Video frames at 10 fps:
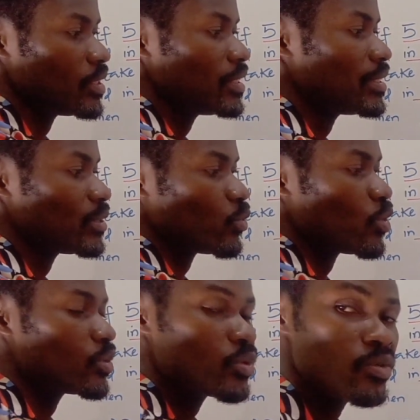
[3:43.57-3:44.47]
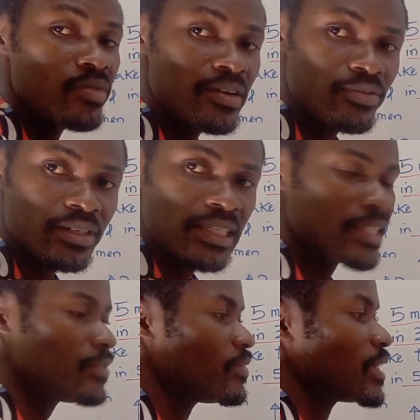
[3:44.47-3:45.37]
So this is 1 over for the
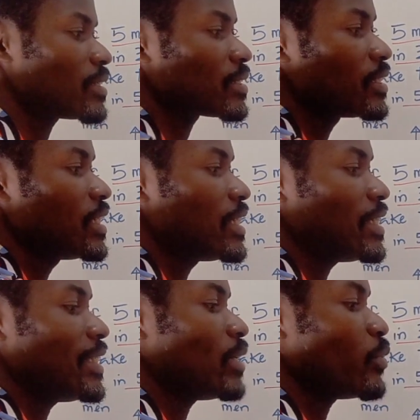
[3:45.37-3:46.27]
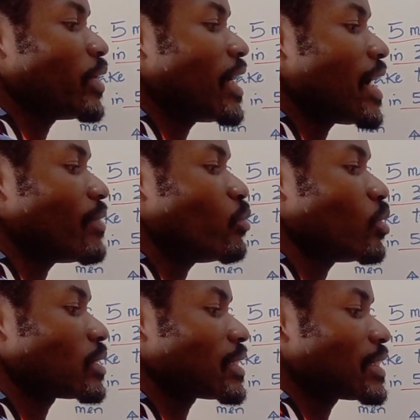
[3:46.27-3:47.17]
inverse. Then we have
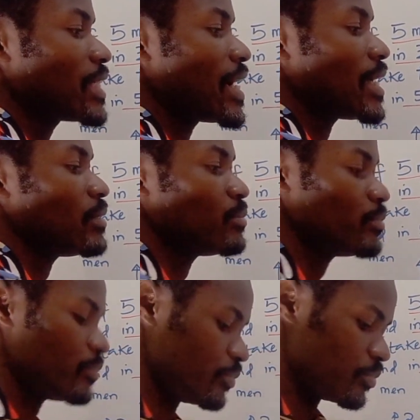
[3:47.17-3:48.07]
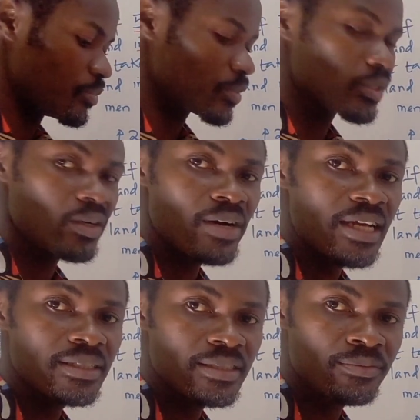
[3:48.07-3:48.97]
what? Time.
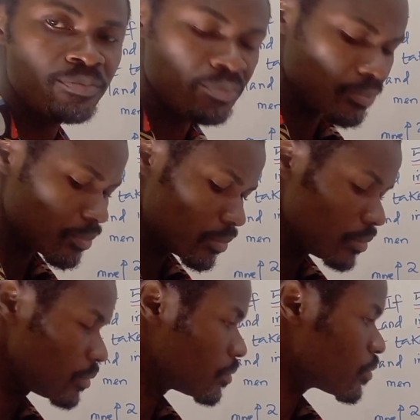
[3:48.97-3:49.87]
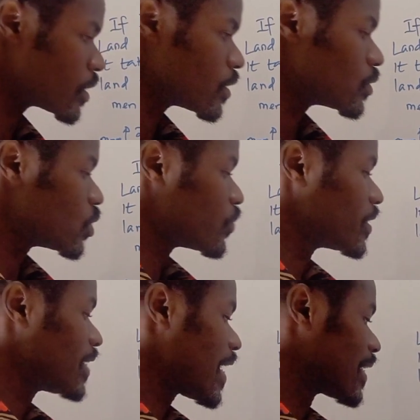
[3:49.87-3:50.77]
Alright? So
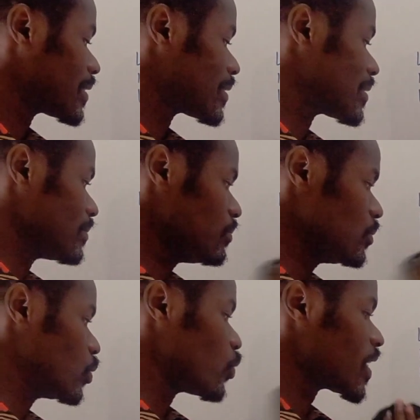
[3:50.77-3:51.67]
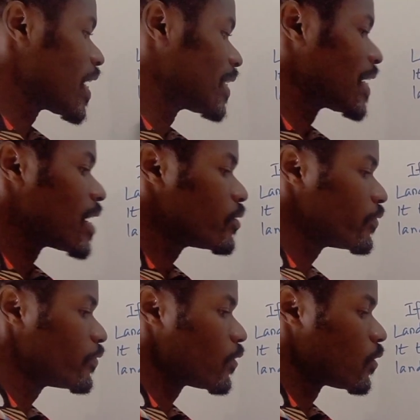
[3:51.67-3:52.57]
with that, we can
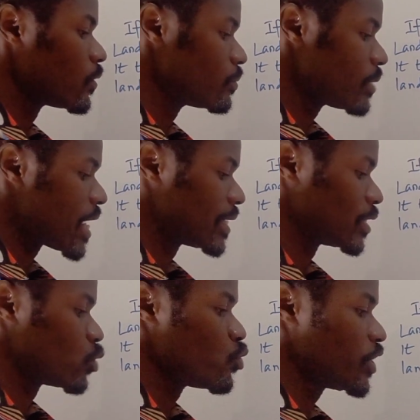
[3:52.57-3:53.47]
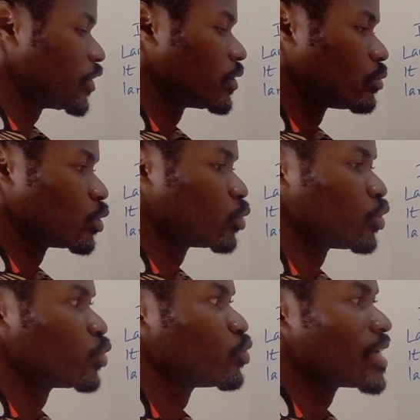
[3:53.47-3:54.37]
now form an equation with
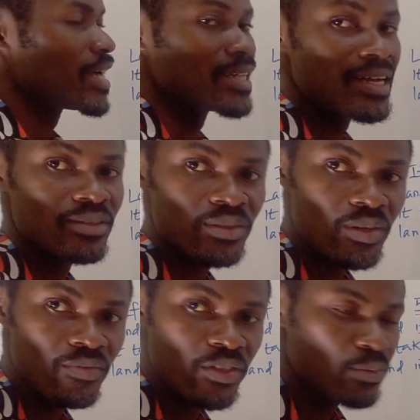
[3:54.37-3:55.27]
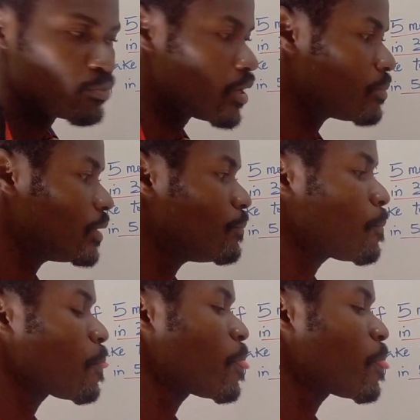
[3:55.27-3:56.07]
which we can now solve this problem.